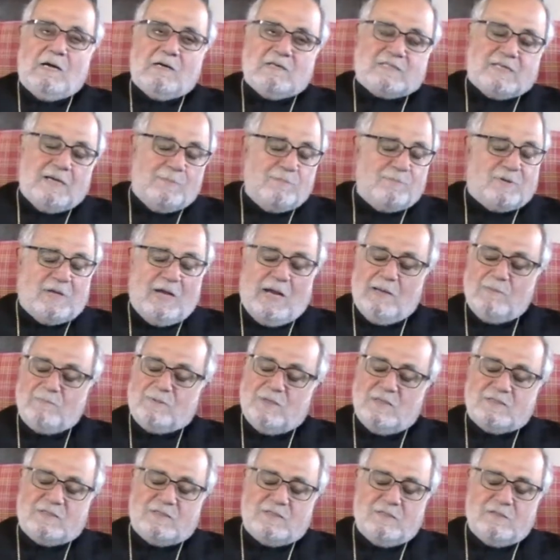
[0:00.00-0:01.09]
Sometimes
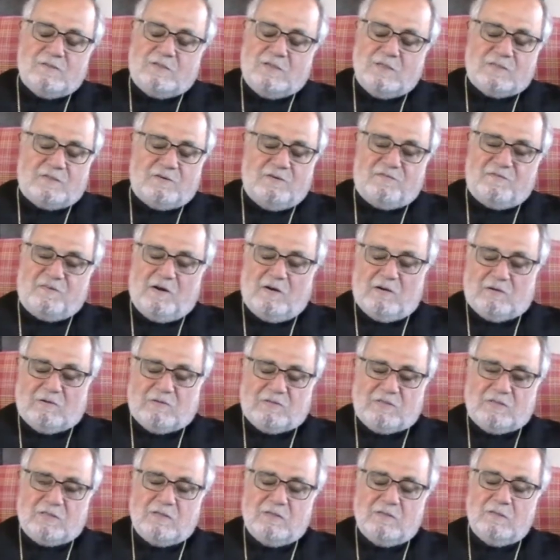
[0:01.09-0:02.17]
it's just a
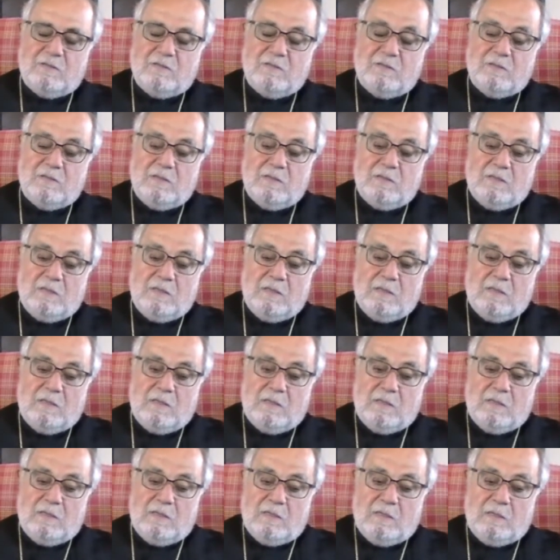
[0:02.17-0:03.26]
farce.
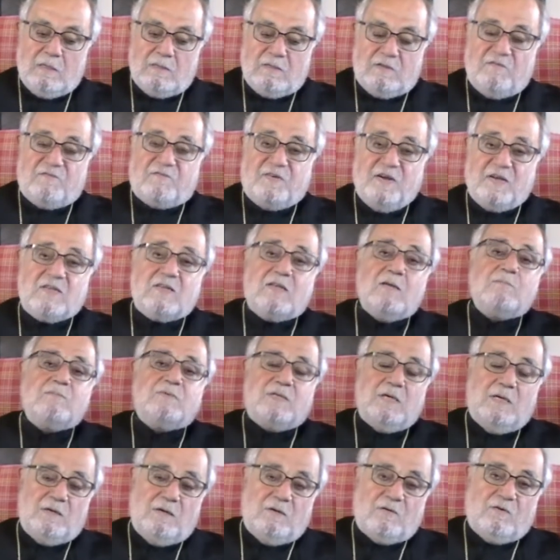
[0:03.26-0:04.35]
The victims
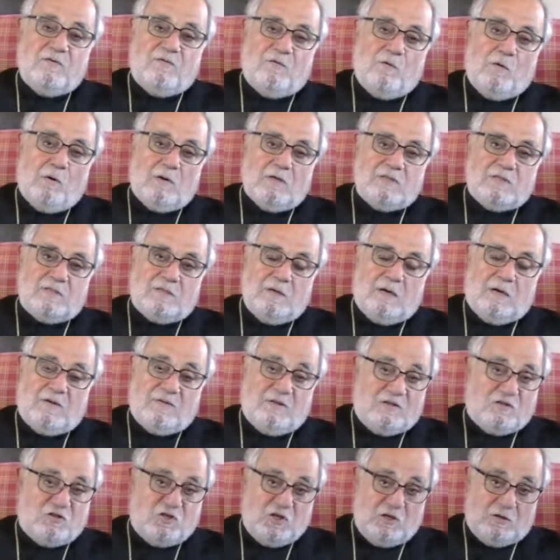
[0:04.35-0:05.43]
in a divorce are
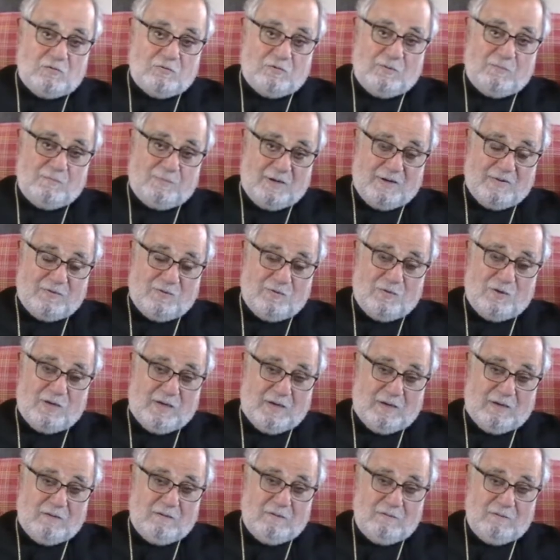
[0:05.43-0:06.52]
the children, by the
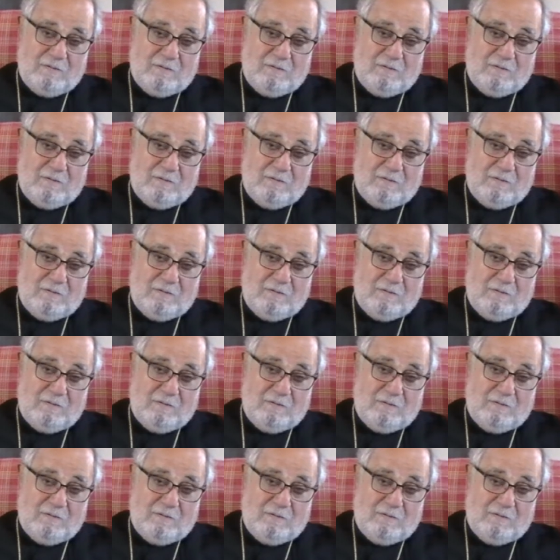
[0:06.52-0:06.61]
way.